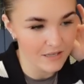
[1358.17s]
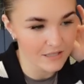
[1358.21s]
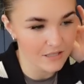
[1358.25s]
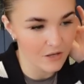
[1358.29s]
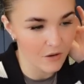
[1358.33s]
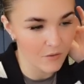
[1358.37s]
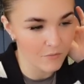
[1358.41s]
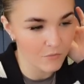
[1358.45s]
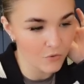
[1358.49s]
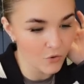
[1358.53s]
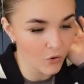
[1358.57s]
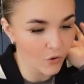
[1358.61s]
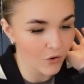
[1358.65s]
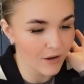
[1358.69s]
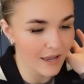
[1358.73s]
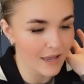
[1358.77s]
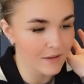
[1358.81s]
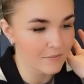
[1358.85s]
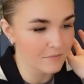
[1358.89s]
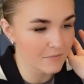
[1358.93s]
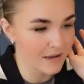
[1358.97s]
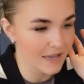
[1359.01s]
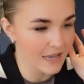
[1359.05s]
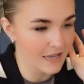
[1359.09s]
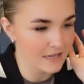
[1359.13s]
so I'm not
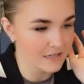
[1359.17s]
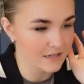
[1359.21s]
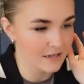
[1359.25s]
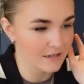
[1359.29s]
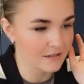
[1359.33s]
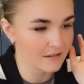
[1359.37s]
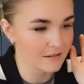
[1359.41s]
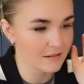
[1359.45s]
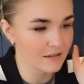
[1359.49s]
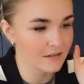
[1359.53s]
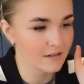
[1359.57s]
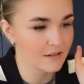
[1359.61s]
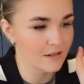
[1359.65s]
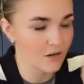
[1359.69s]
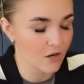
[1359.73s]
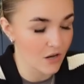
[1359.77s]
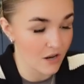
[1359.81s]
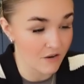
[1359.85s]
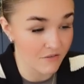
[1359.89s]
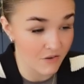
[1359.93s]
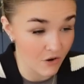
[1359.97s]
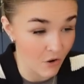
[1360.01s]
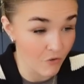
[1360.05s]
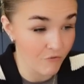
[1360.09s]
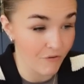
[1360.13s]
getting my hair done
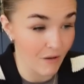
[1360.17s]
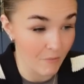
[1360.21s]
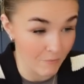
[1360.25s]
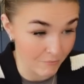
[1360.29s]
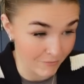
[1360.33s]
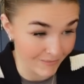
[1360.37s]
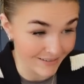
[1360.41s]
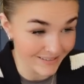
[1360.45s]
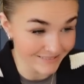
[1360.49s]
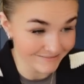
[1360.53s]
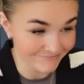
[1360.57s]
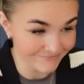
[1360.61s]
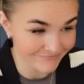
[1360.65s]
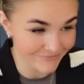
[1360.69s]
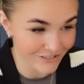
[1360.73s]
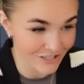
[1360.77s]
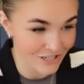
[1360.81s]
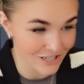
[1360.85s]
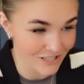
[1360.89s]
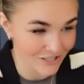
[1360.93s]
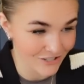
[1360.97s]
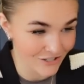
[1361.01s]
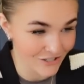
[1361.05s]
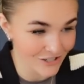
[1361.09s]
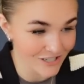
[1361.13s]
in November, which
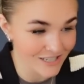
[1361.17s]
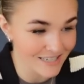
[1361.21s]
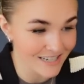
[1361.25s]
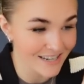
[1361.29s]
is good.